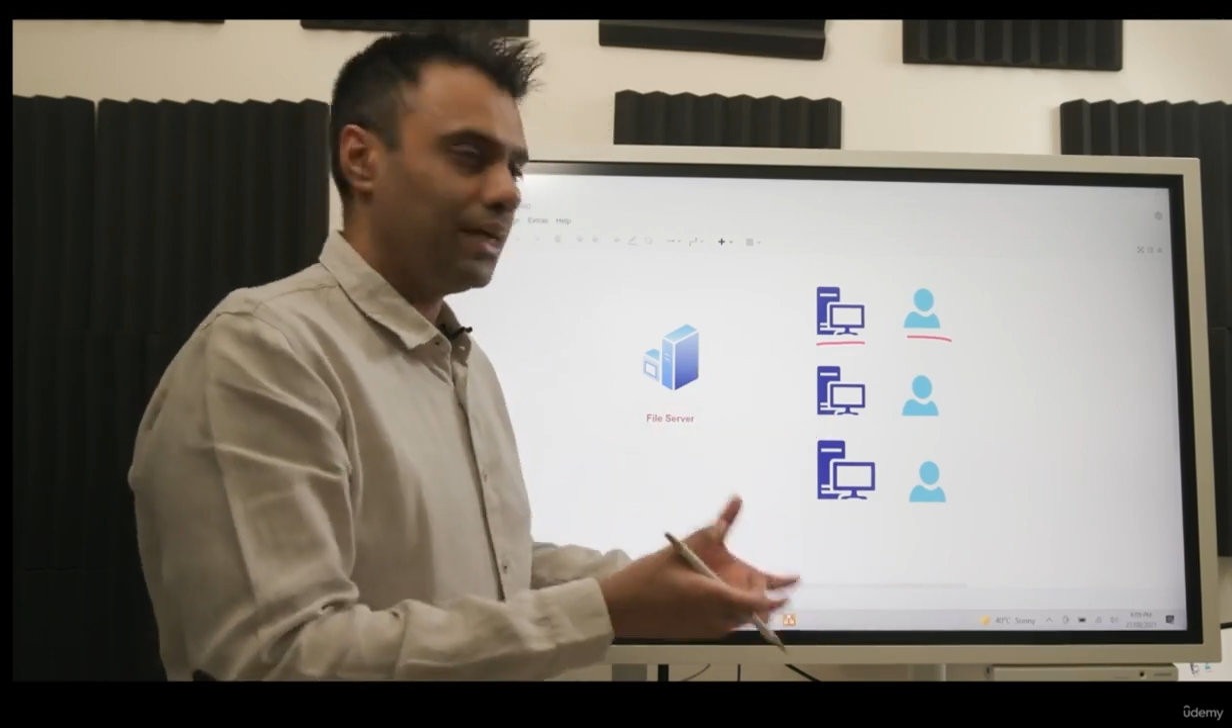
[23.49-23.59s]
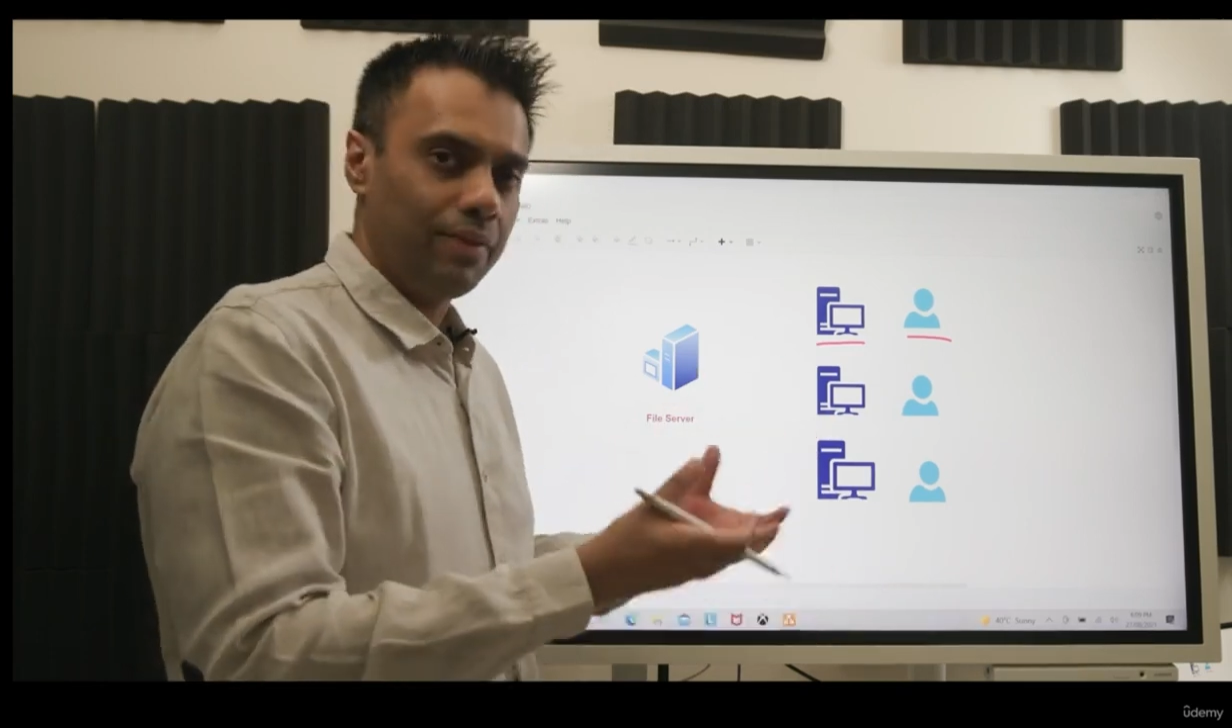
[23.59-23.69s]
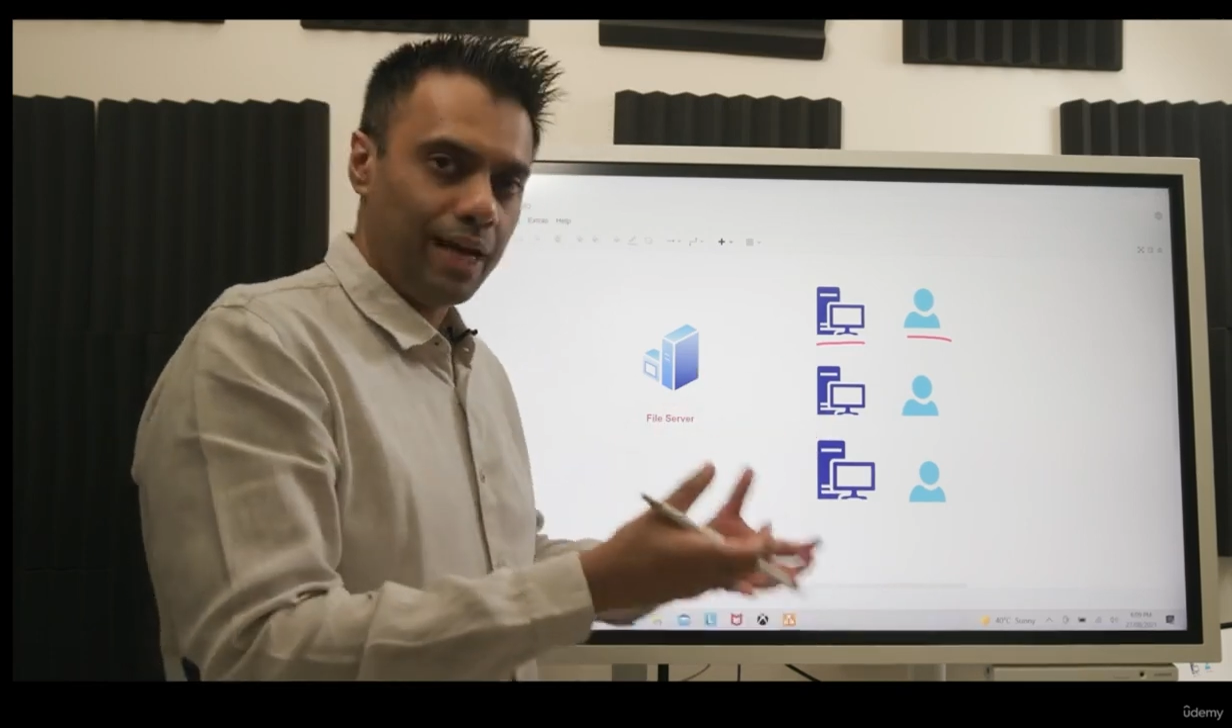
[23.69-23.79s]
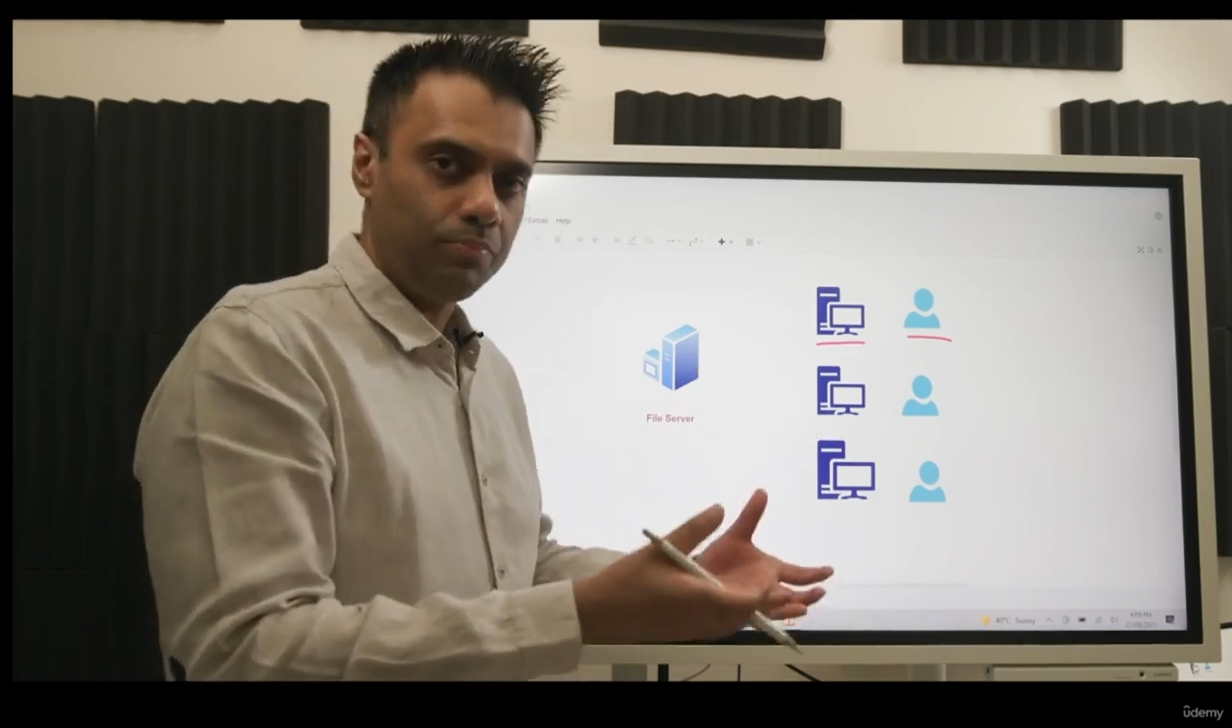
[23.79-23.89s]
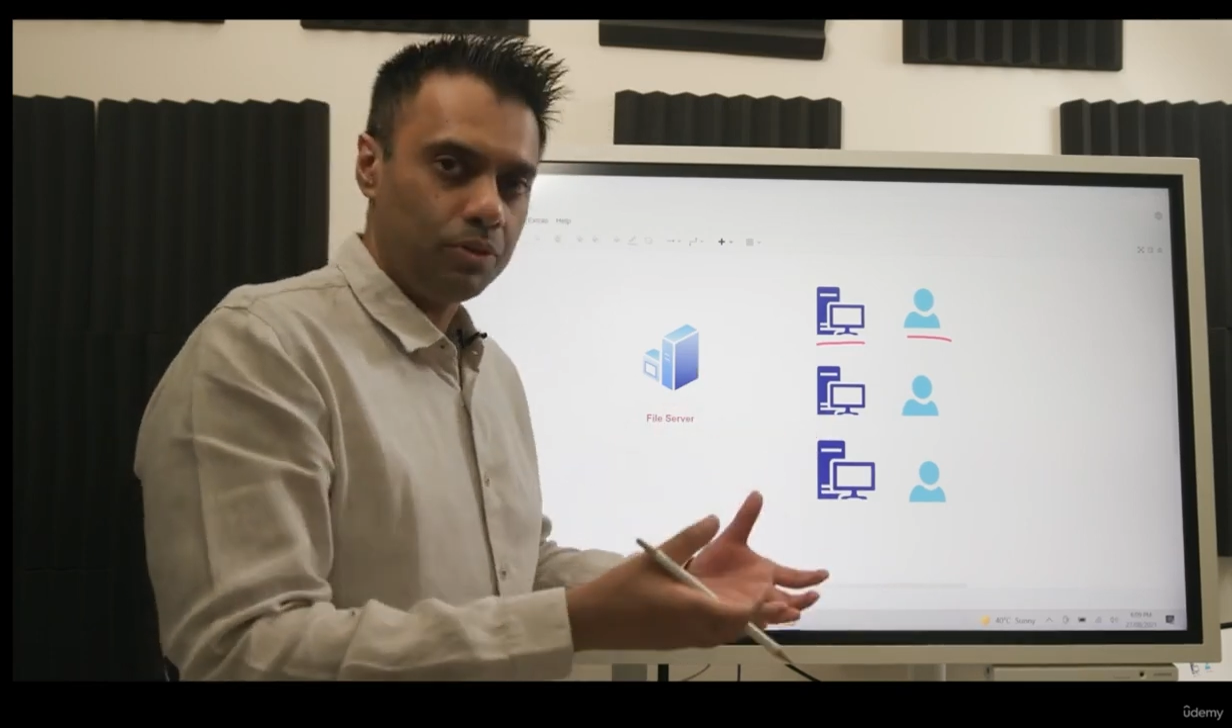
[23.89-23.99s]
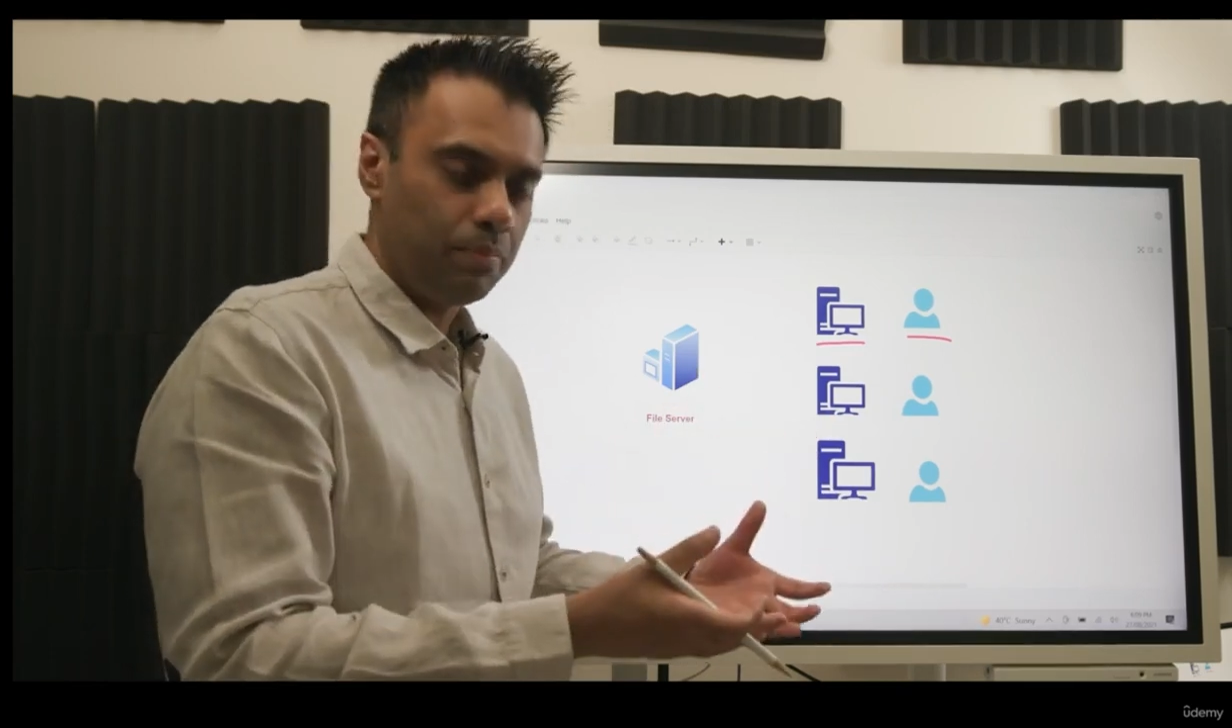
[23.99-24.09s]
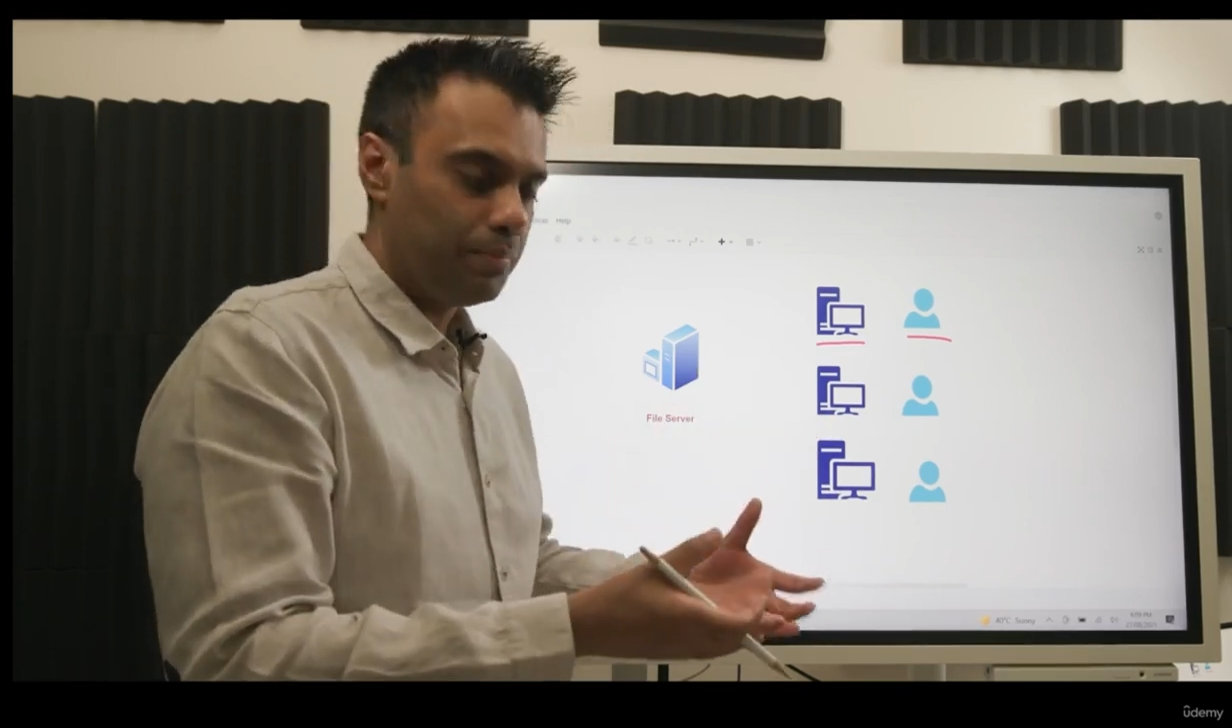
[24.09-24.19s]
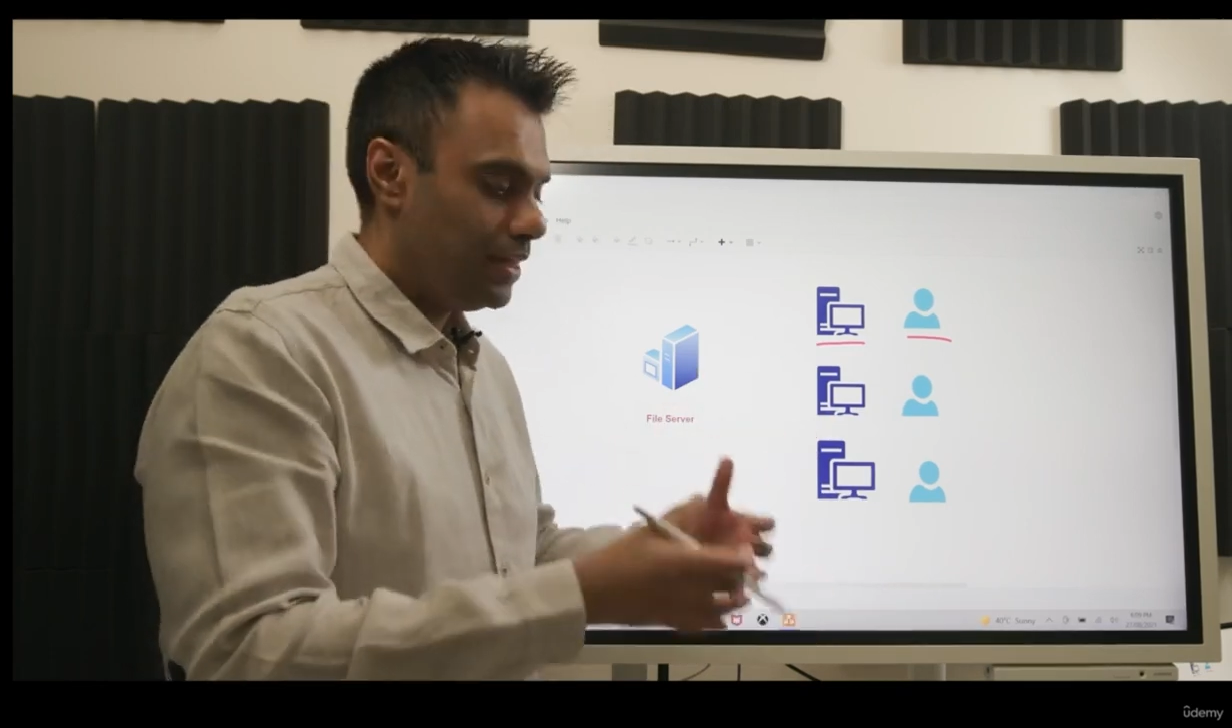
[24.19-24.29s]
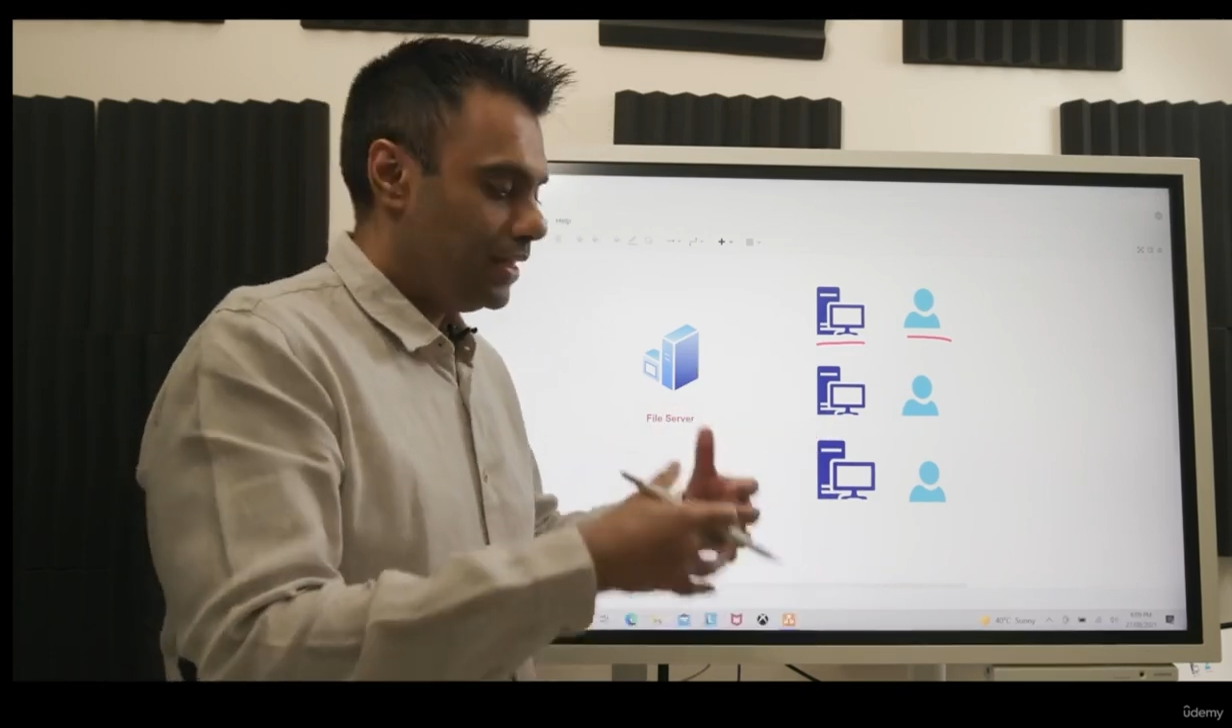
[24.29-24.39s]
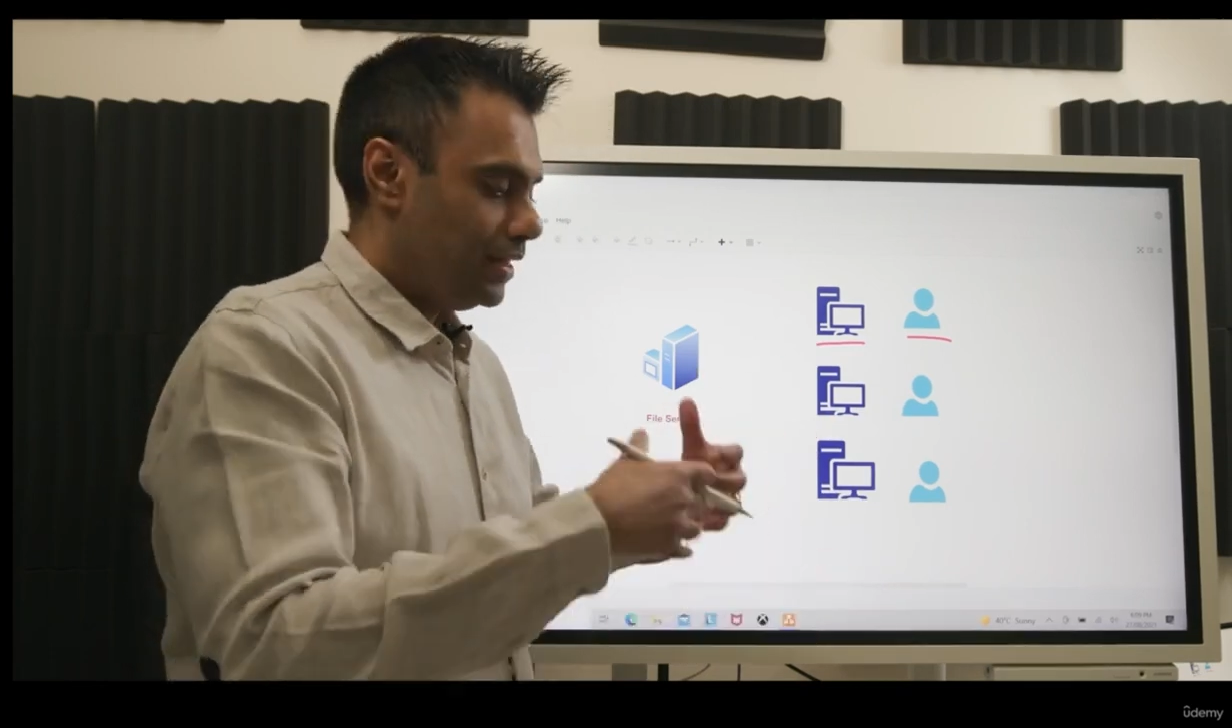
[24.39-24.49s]
they have a
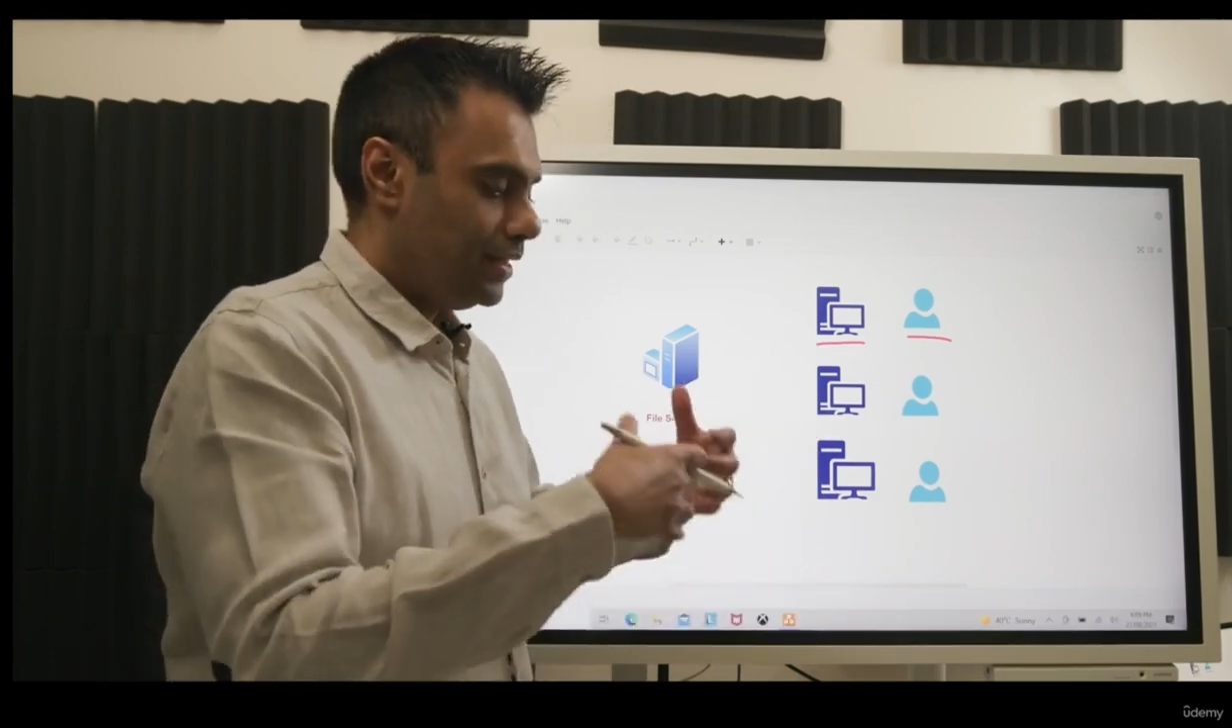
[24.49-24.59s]
laptop,